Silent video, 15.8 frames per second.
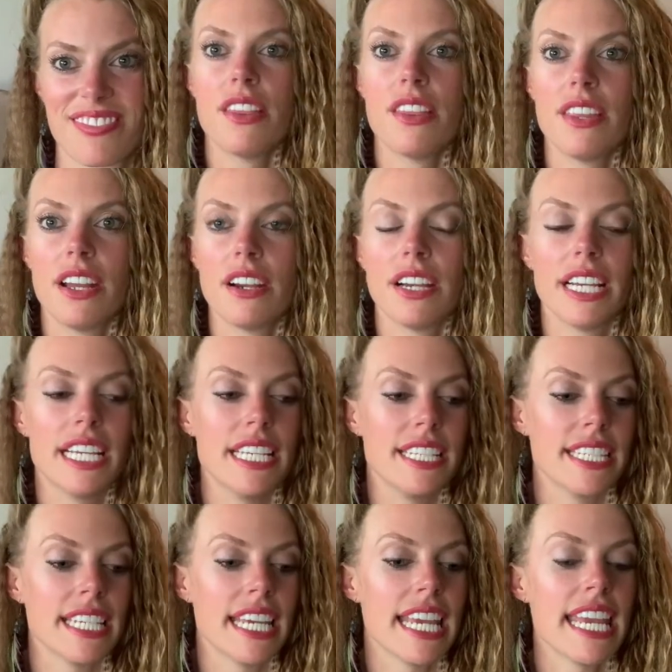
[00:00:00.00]
There is
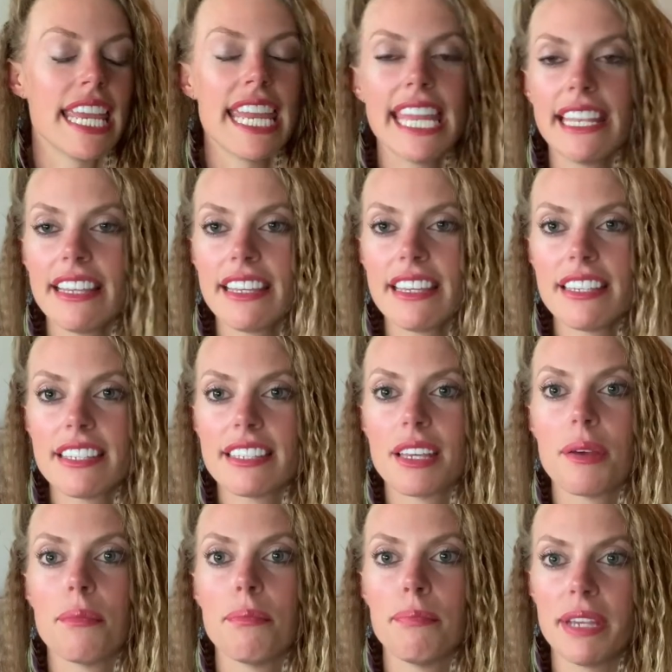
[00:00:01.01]
endless
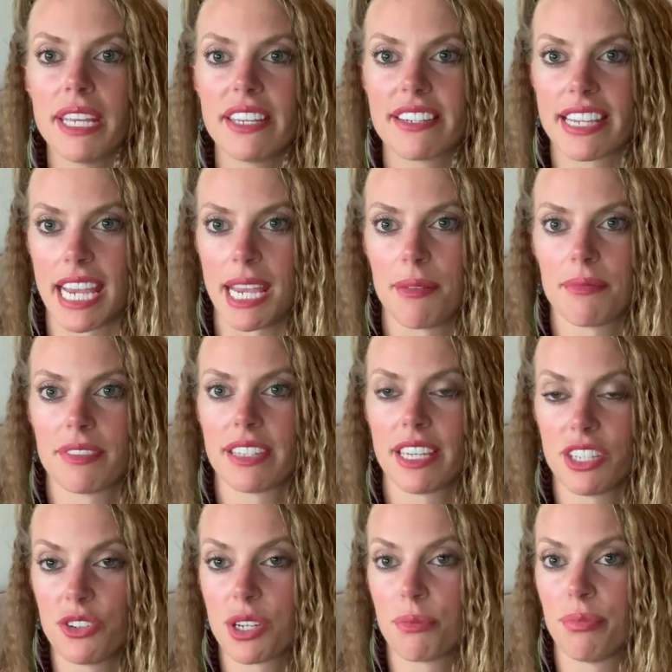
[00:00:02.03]
beach games that
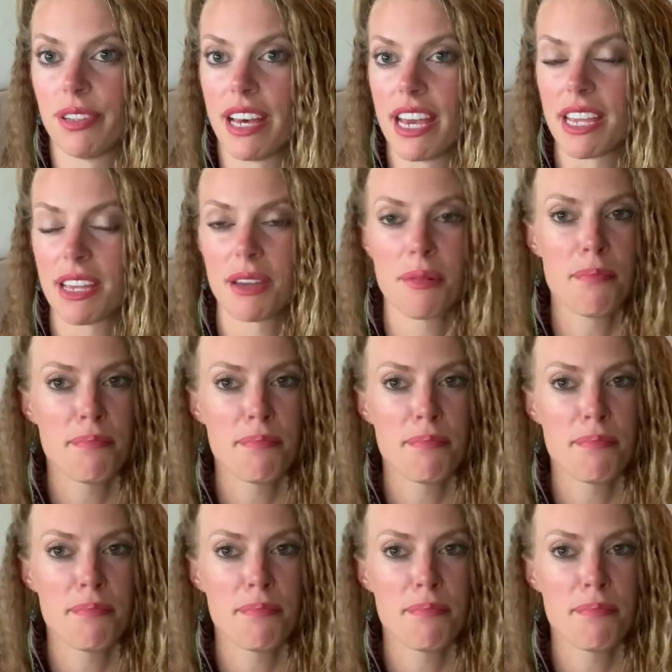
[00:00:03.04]
you can play.